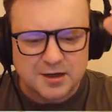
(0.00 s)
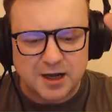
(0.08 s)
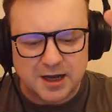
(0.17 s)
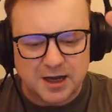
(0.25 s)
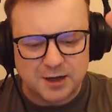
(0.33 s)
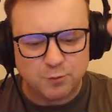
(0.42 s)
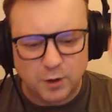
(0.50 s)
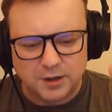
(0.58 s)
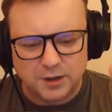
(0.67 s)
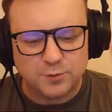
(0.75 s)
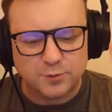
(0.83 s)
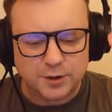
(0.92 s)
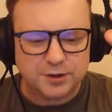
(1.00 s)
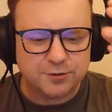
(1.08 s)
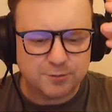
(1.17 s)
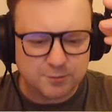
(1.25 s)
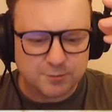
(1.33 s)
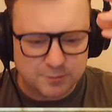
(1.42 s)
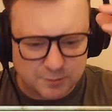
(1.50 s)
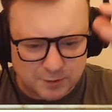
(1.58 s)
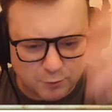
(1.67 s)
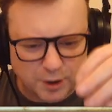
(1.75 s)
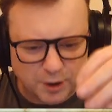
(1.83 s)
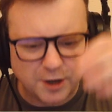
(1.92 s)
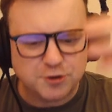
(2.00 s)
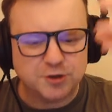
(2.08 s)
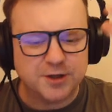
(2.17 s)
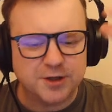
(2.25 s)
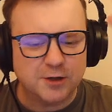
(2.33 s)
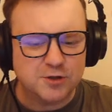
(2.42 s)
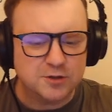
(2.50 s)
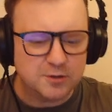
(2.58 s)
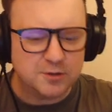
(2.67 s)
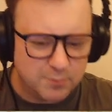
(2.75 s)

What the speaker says: and one with 100,000